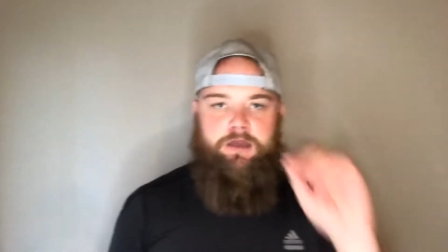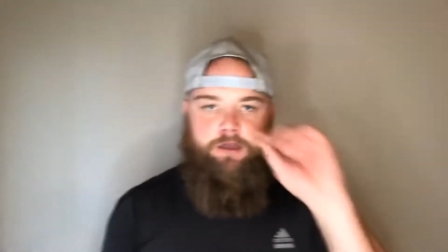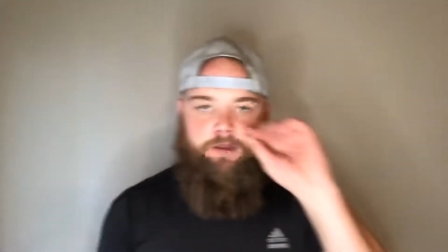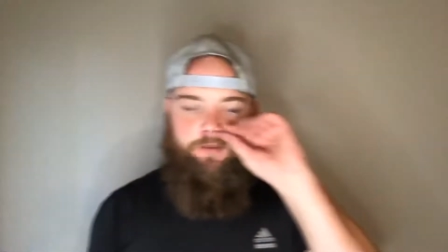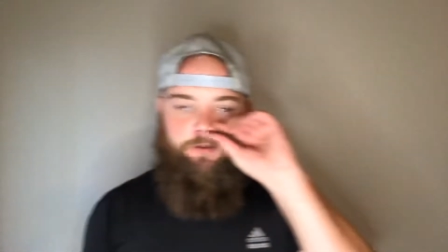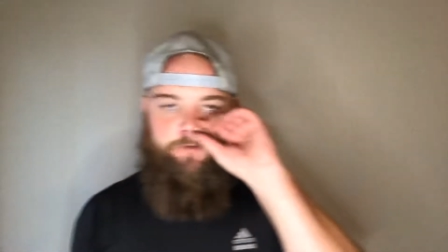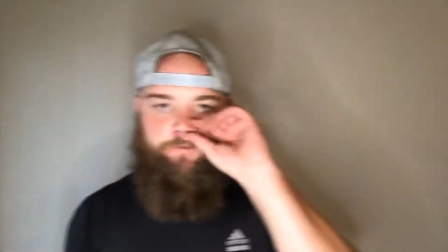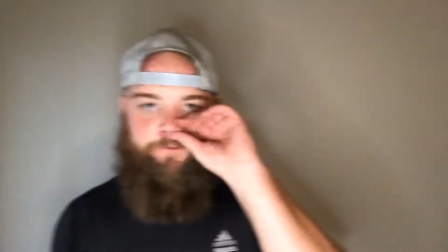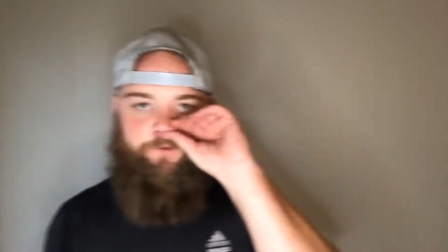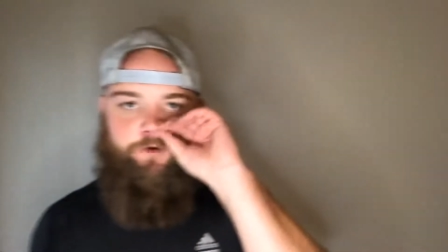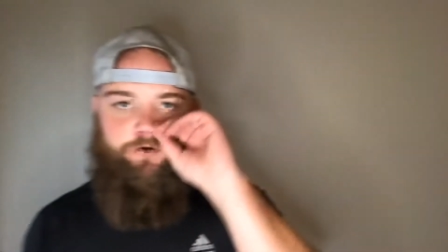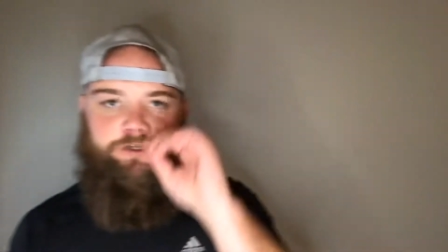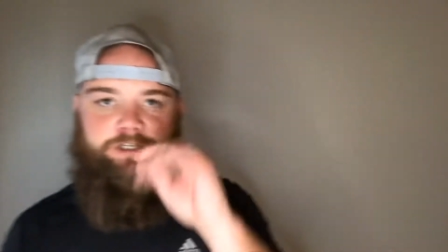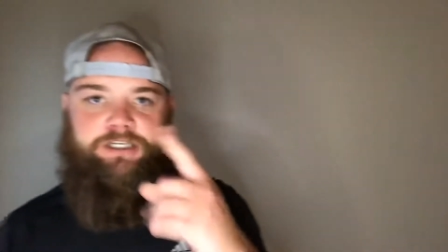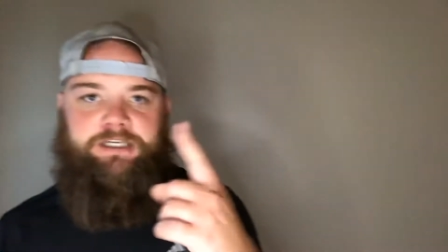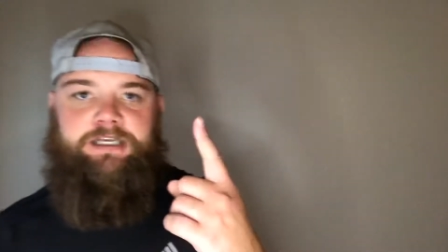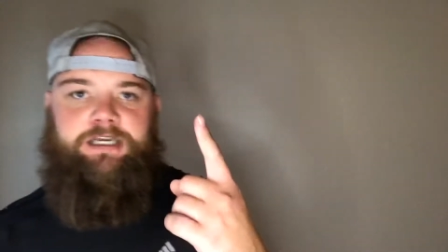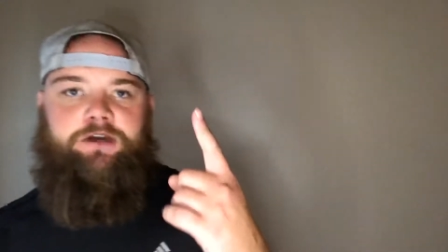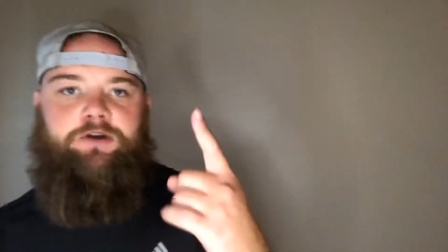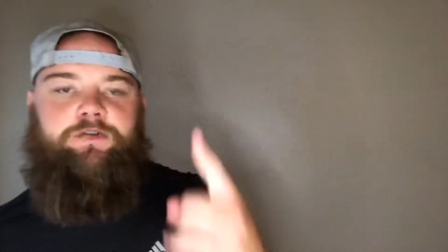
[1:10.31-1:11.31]
the first
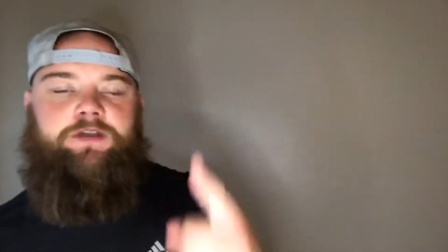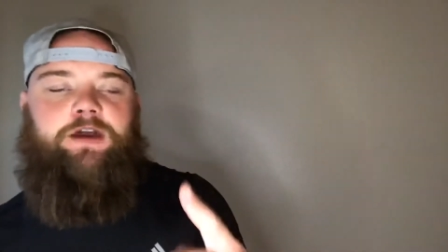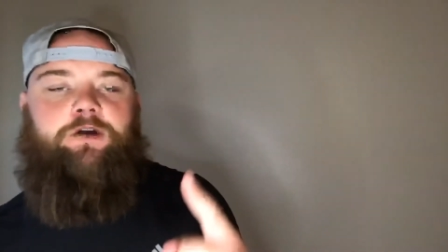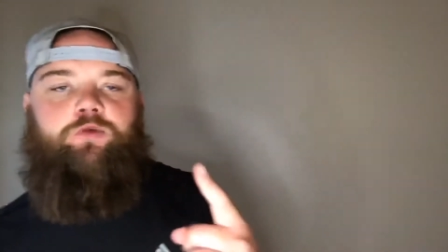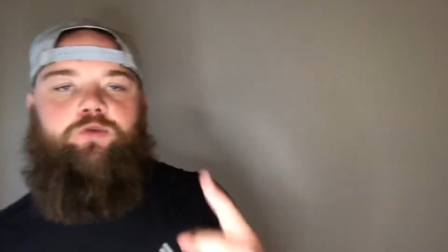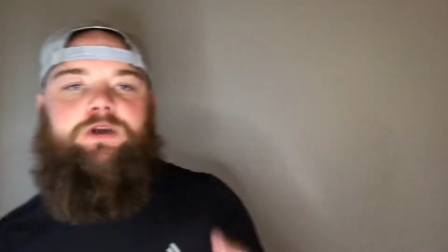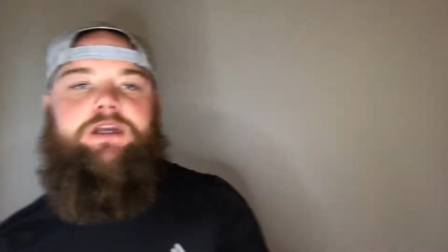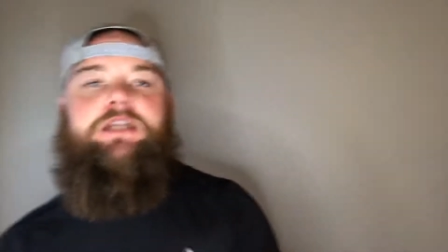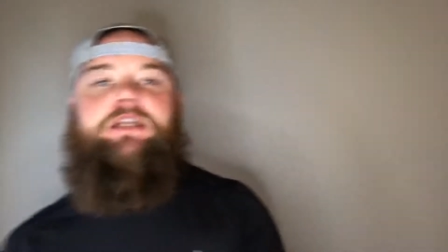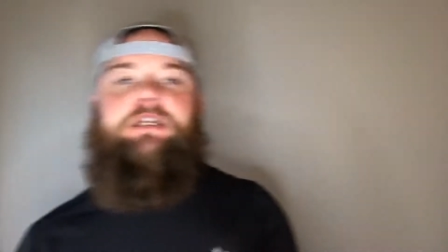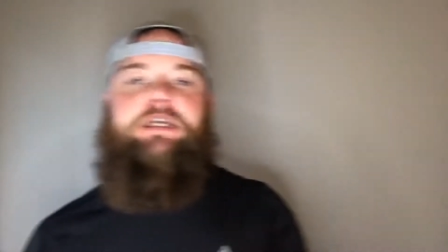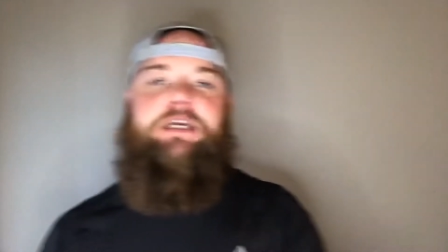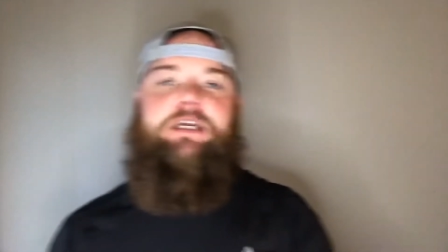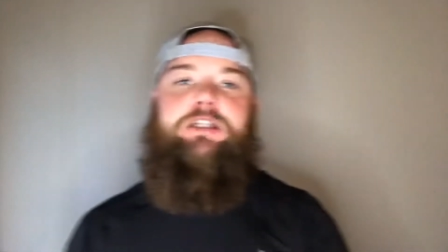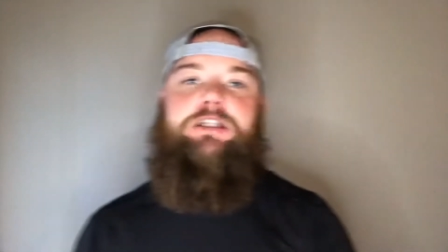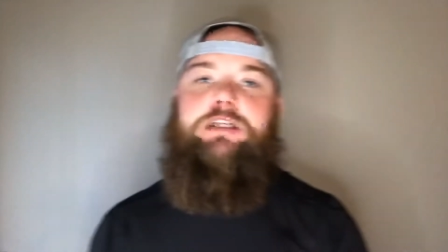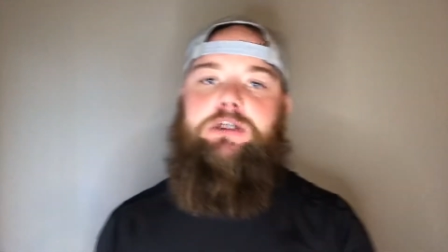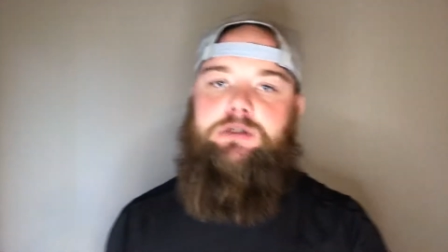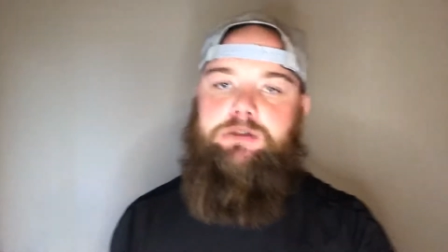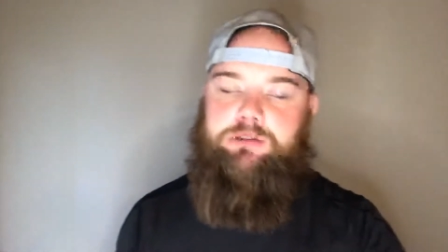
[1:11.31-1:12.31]
skill that we need
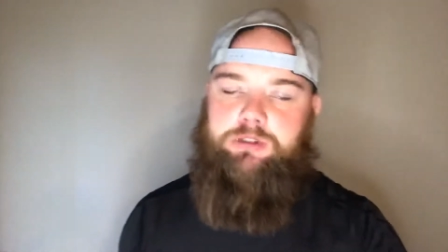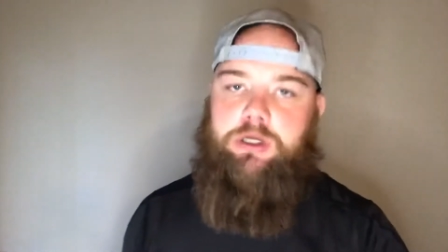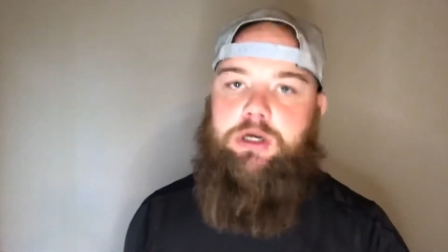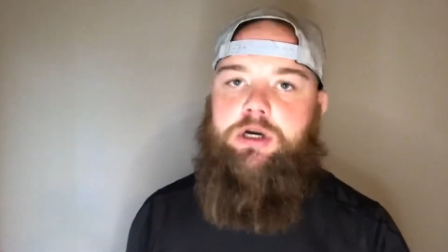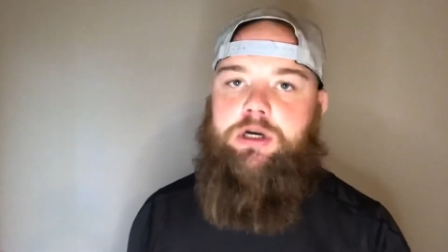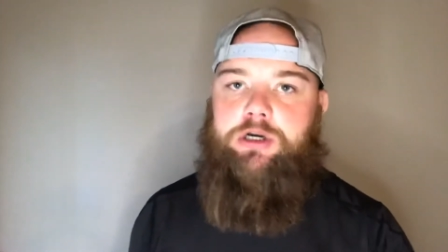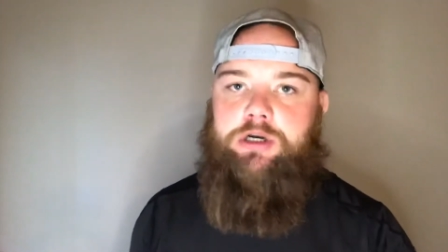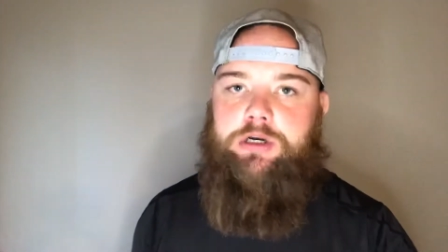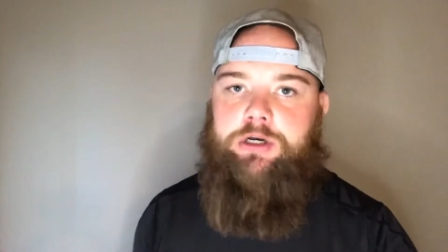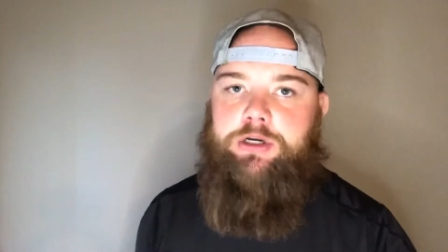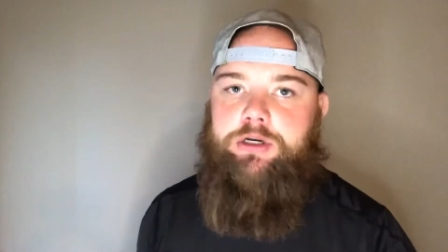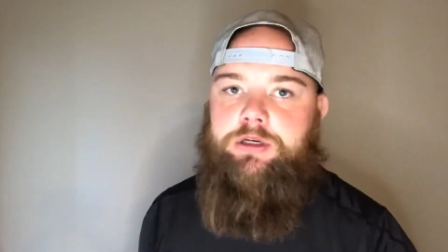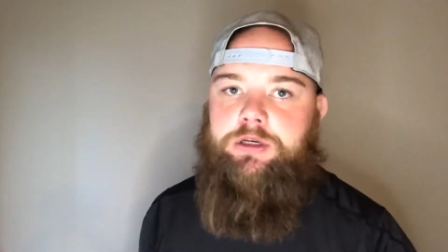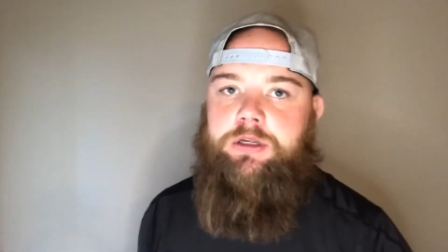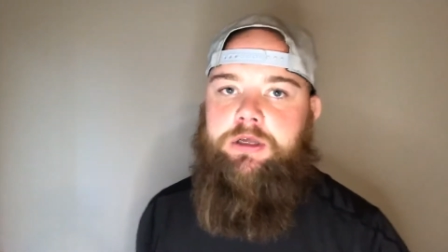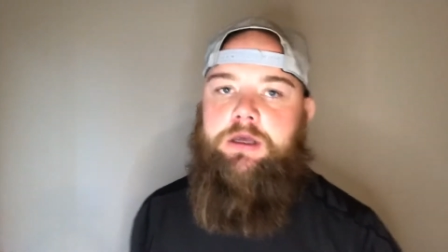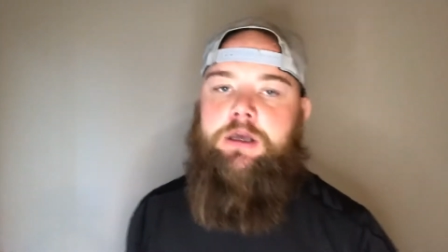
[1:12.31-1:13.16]
to learn